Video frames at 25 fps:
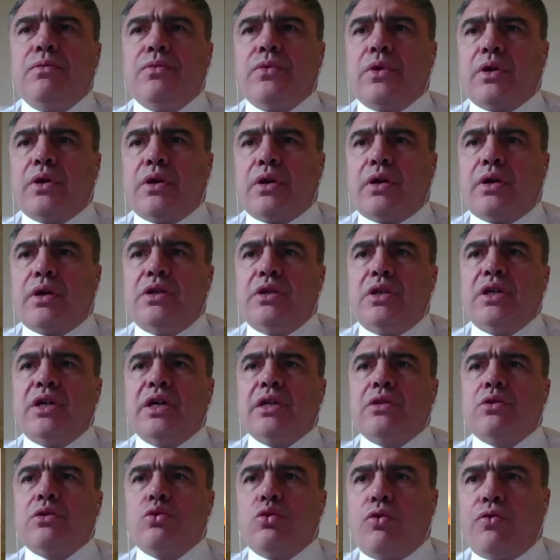Because very
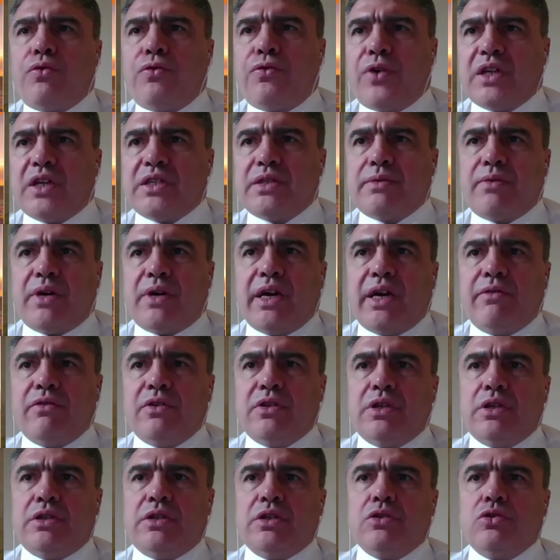often, as
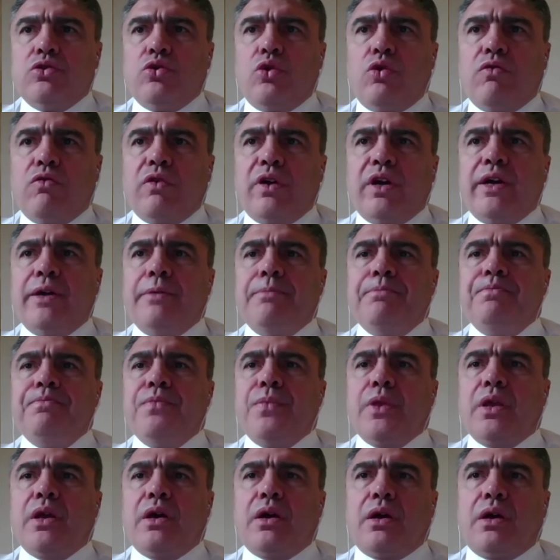Alessandra showed to you,
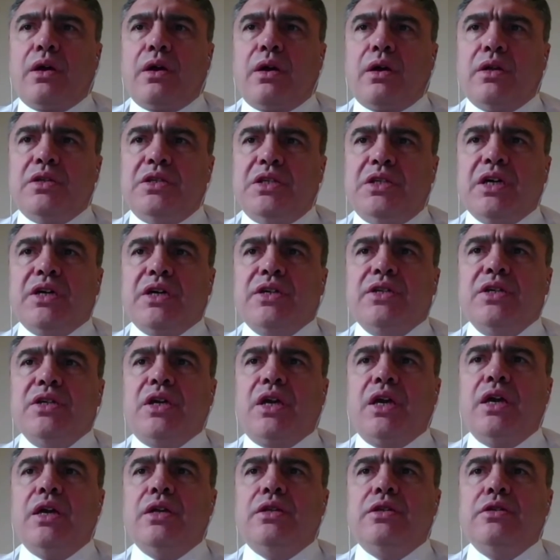fathers
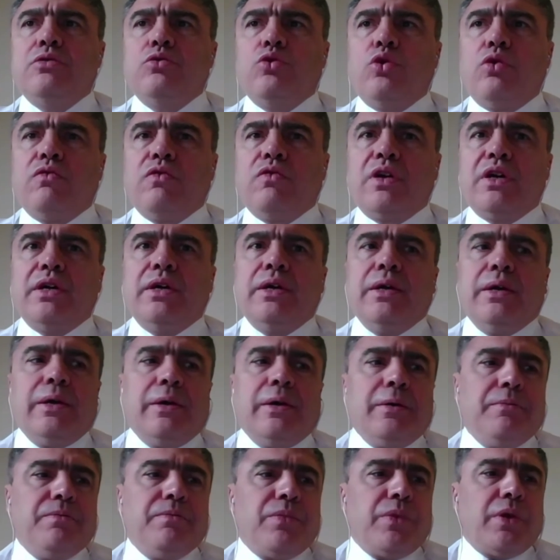or the
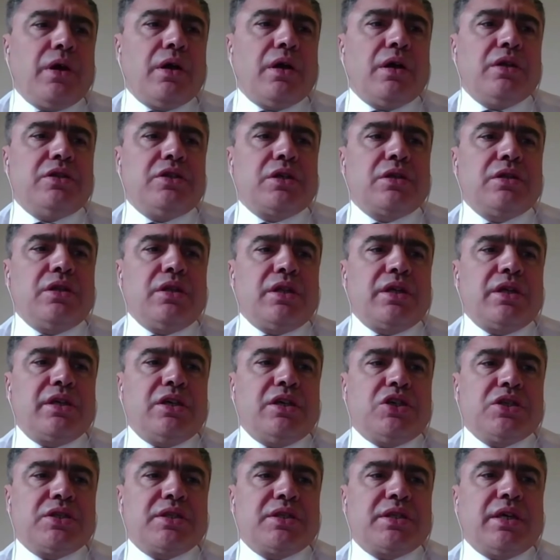aging generation,
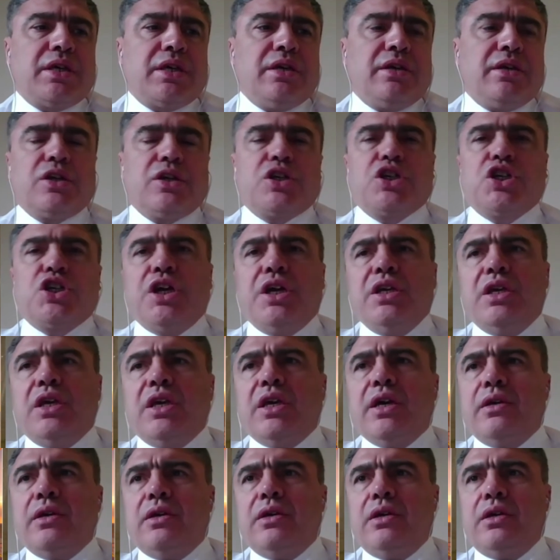they're not that
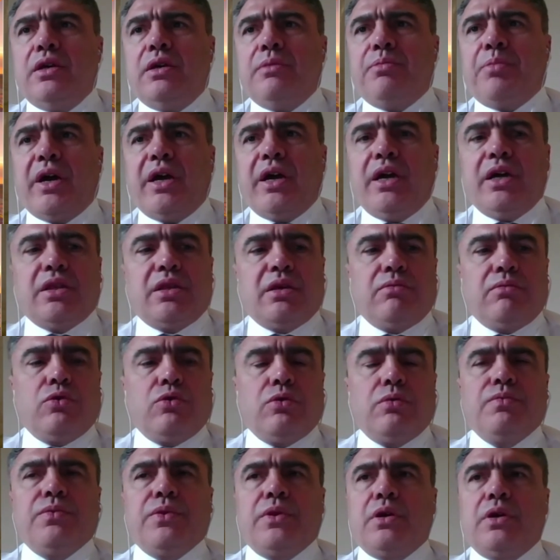prepared to
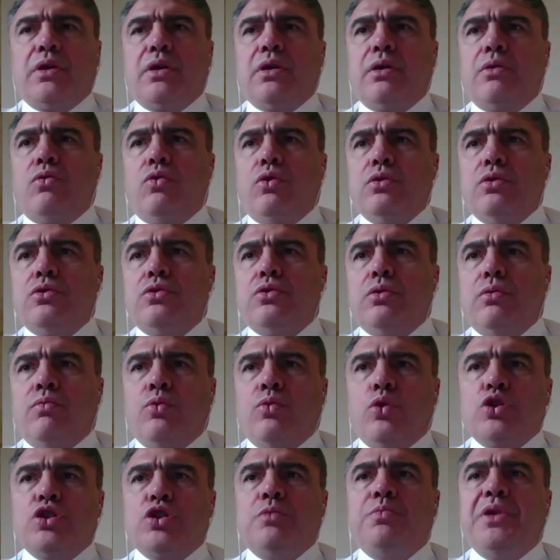master the new
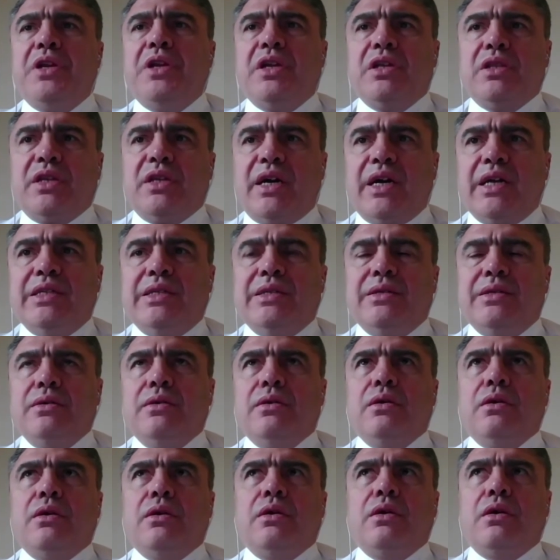technology.
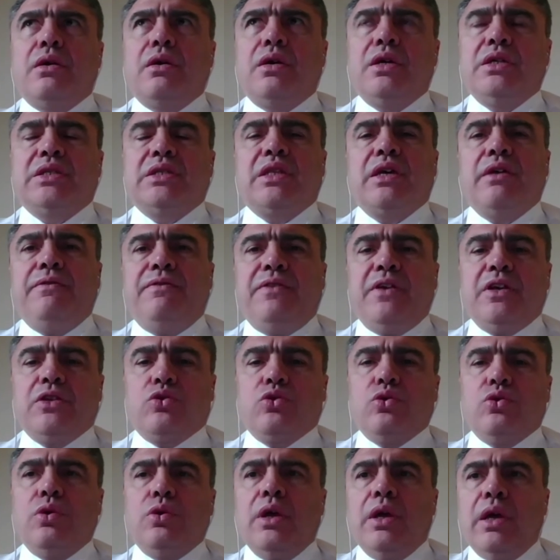So the
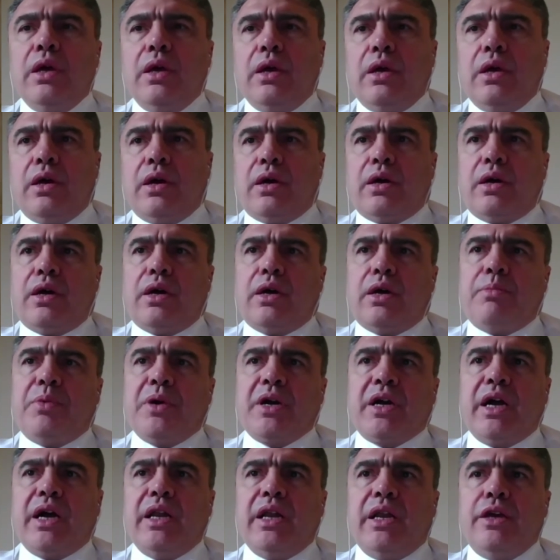baton can be given
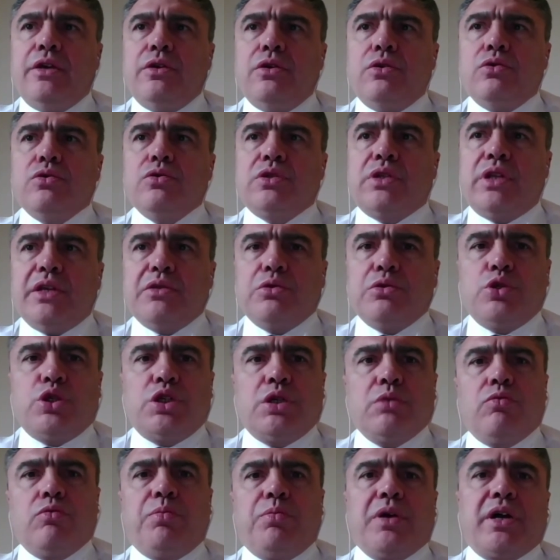to a new
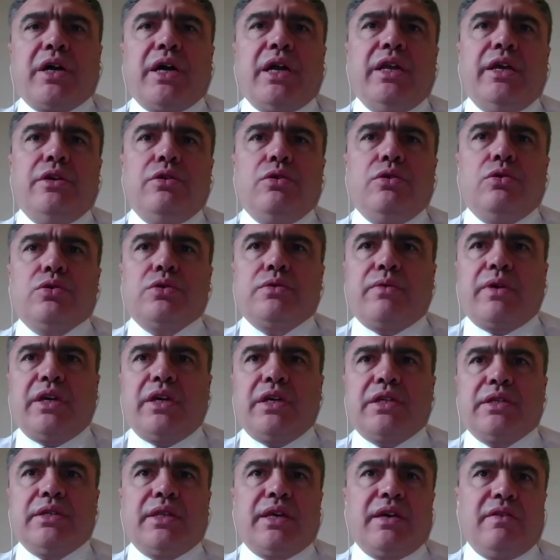generation who would be
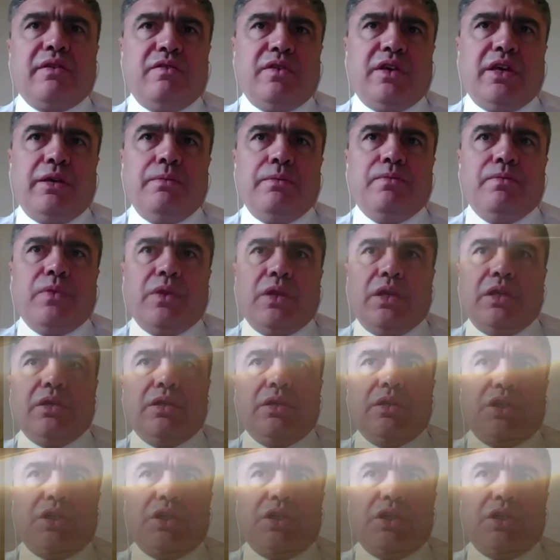ready to